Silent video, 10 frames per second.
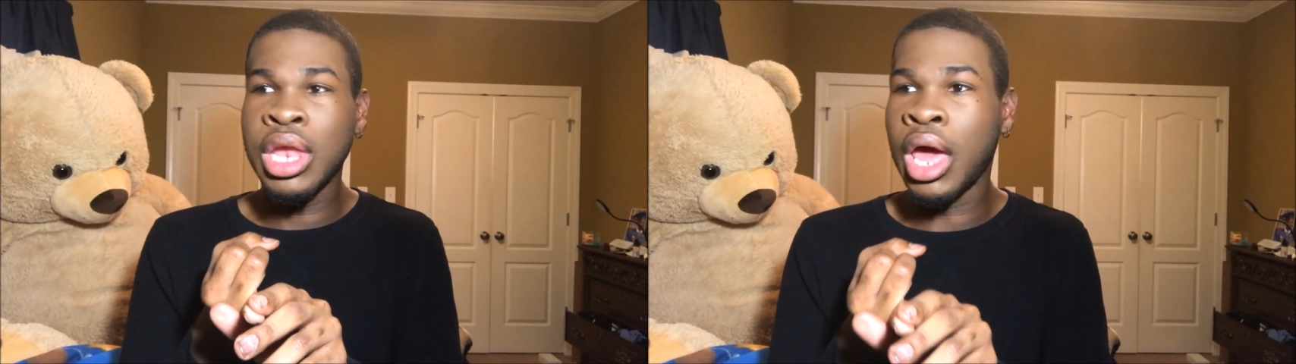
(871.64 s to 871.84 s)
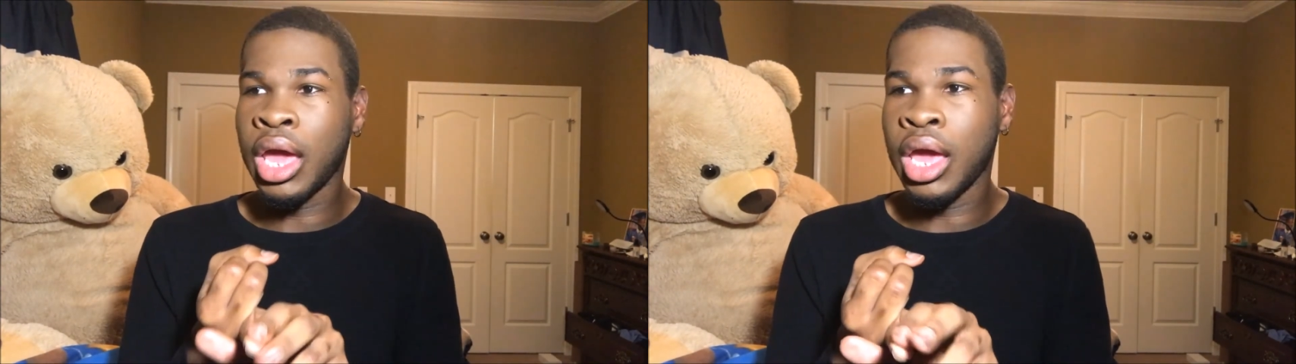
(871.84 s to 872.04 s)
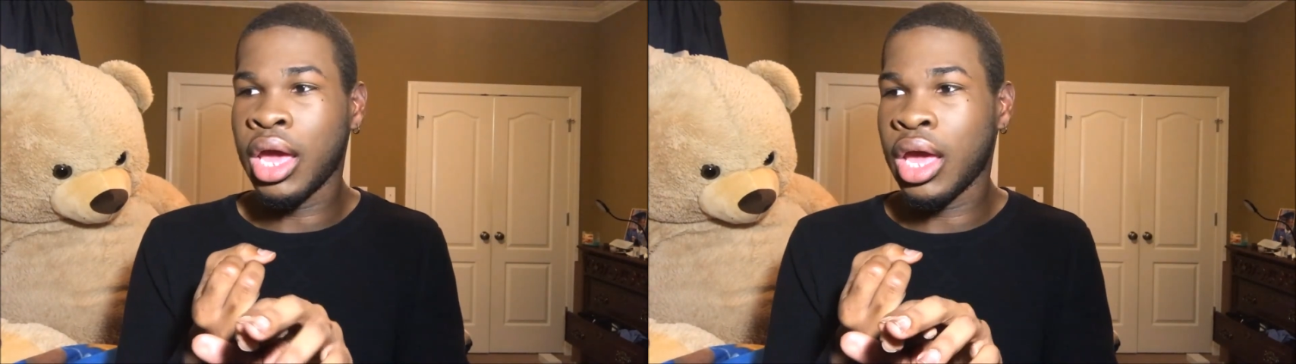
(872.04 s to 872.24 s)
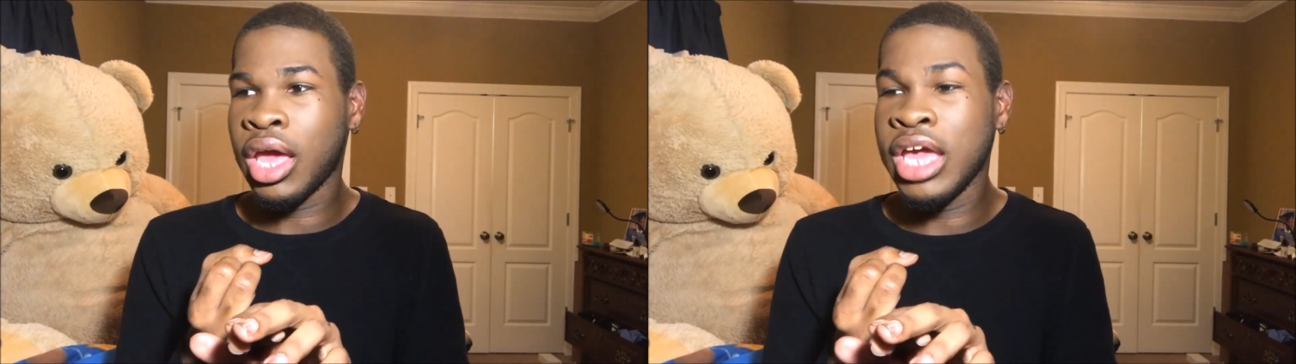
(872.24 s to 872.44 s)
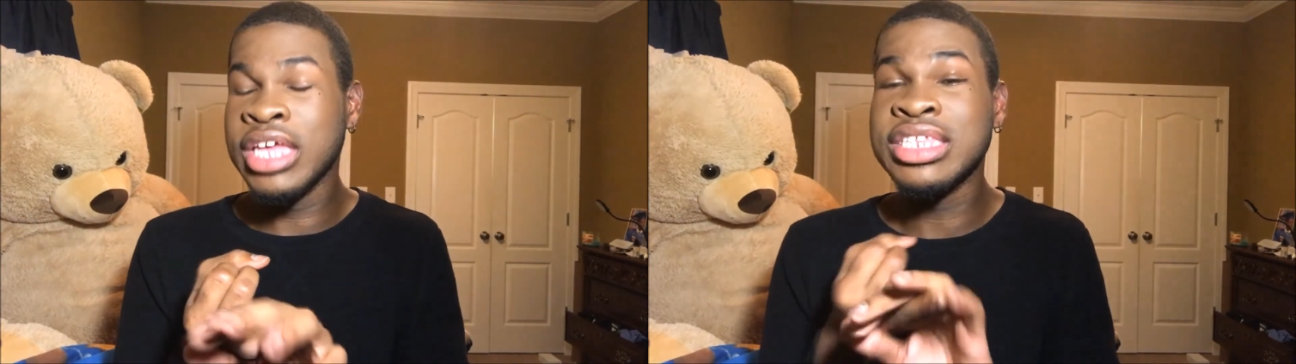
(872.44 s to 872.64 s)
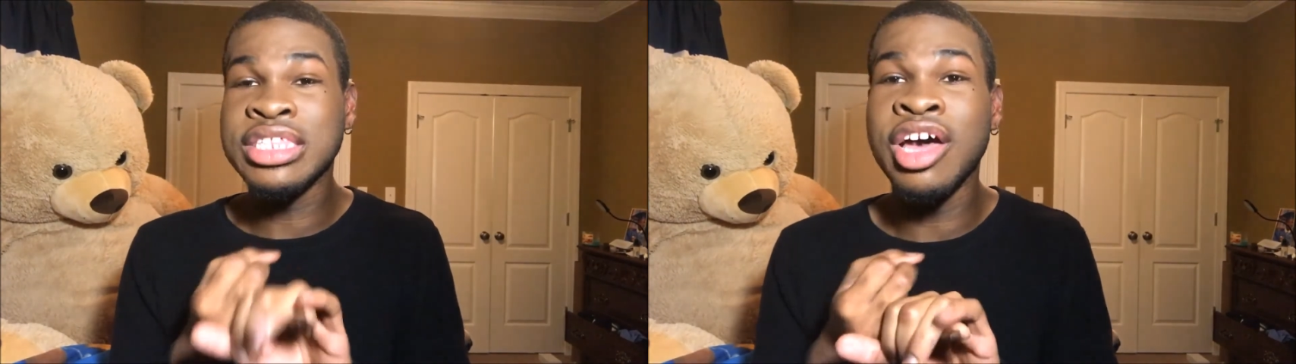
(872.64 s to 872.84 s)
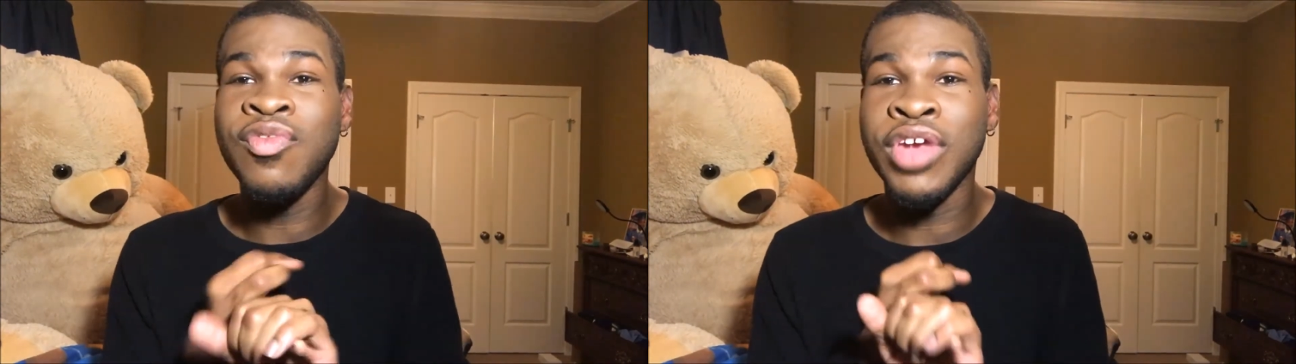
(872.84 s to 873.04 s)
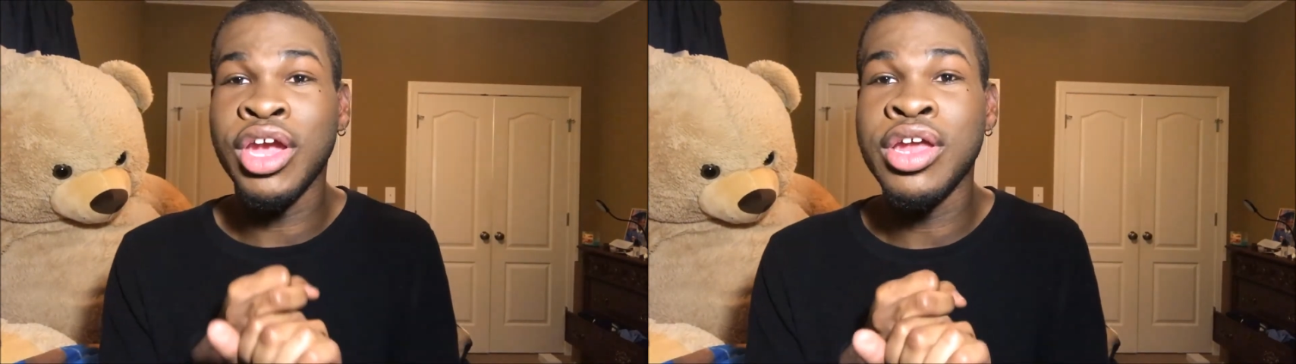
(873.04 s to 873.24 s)
like, it's
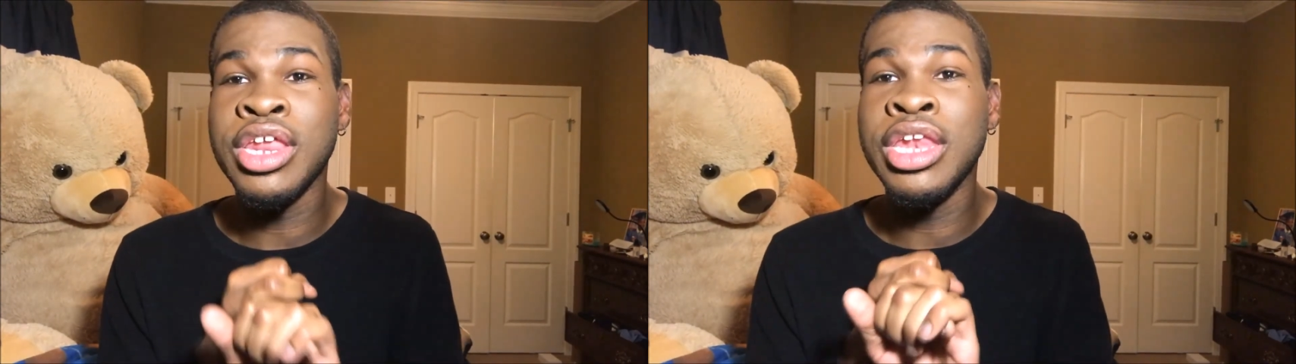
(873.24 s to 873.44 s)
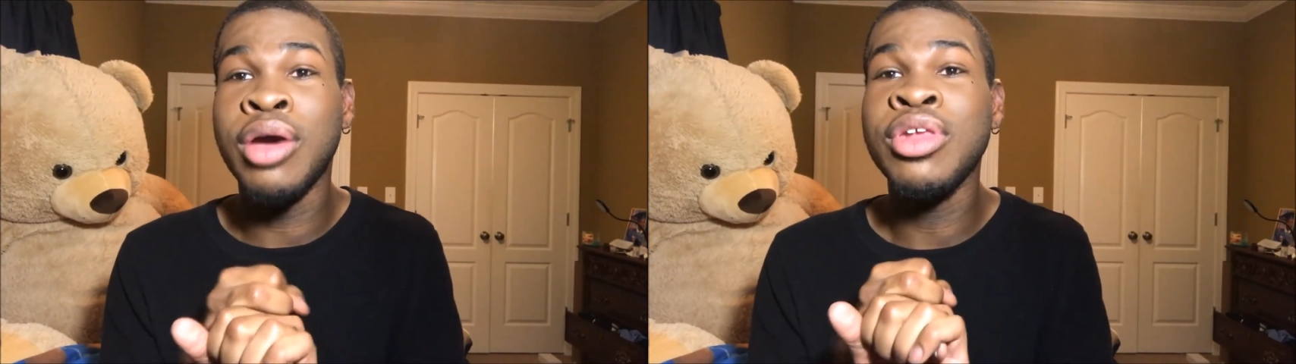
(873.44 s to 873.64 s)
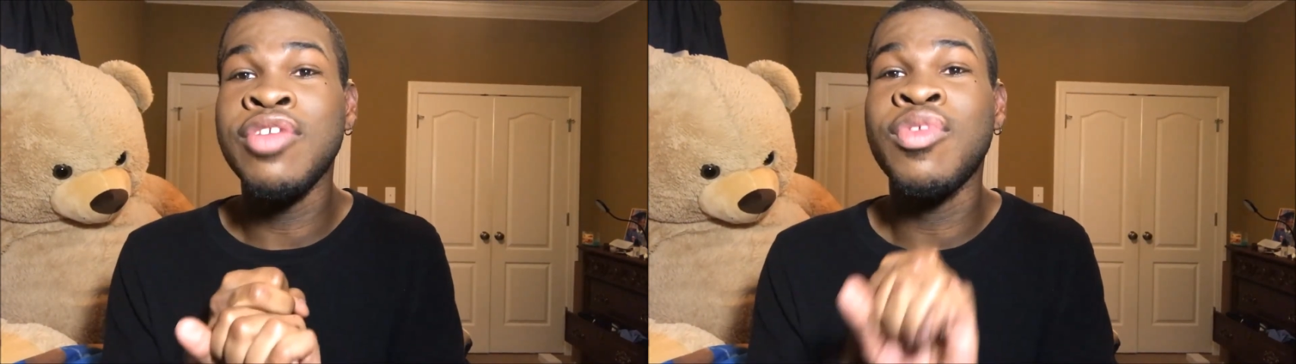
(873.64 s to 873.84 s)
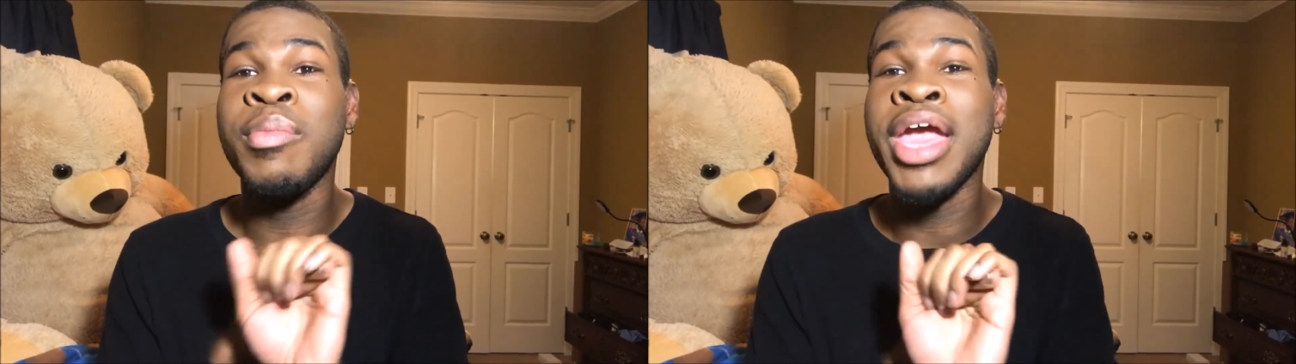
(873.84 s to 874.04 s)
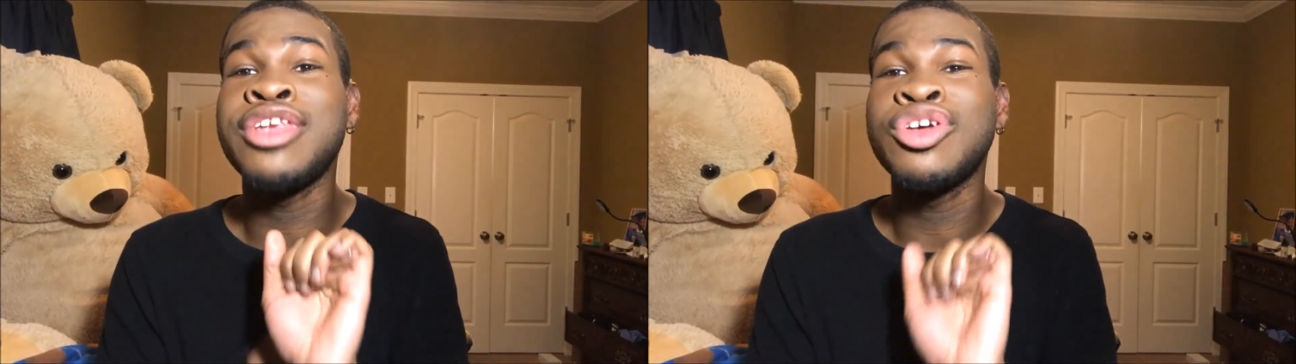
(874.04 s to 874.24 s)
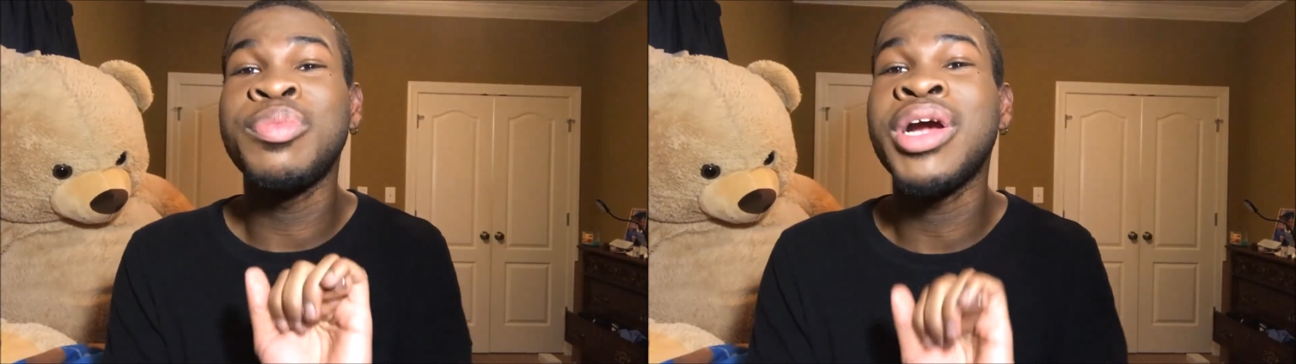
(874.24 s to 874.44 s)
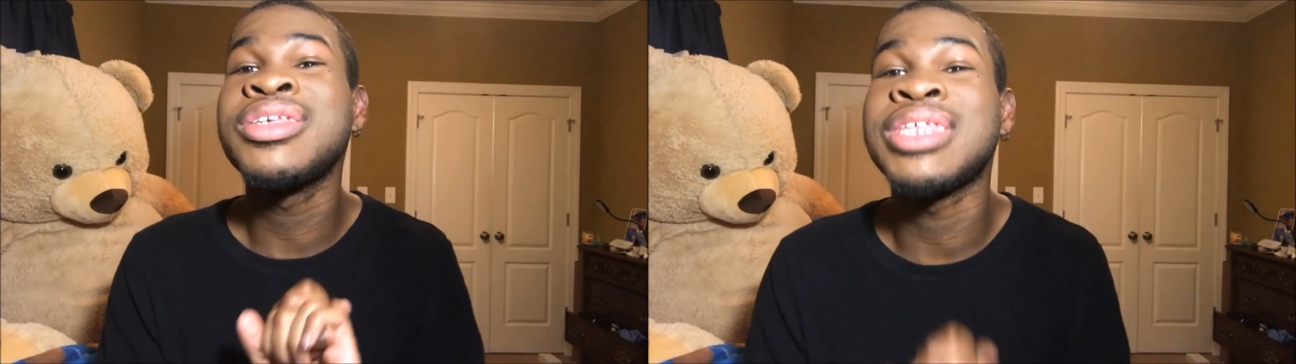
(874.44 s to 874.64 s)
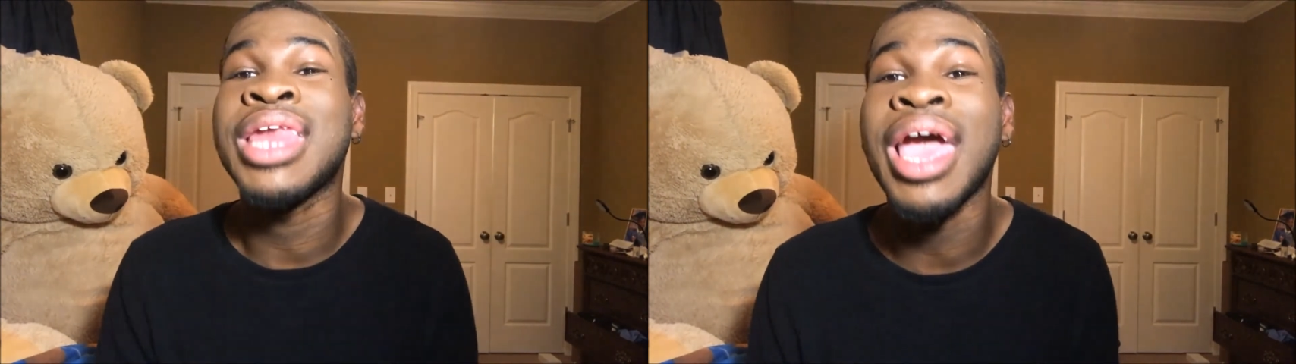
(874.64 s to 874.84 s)
stuff in here that don't even match your
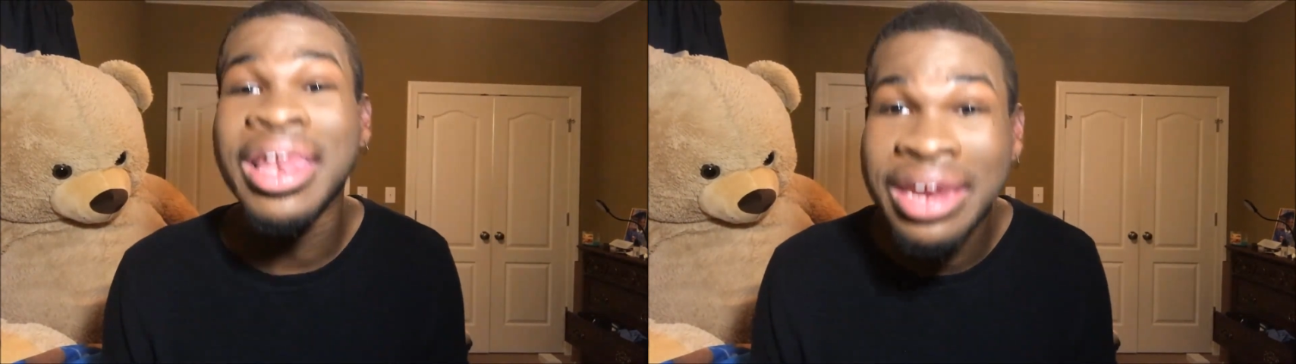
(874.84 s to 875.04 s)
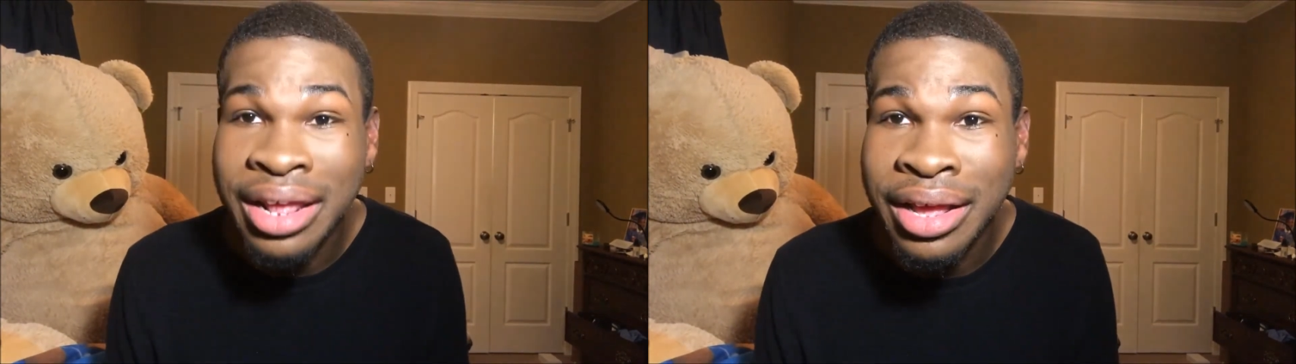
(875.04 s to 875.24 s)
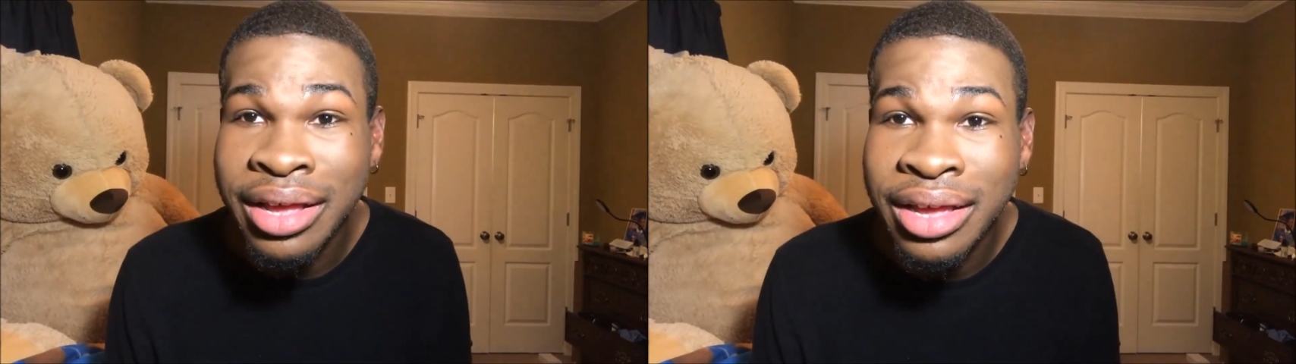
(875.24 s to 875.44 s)
personality.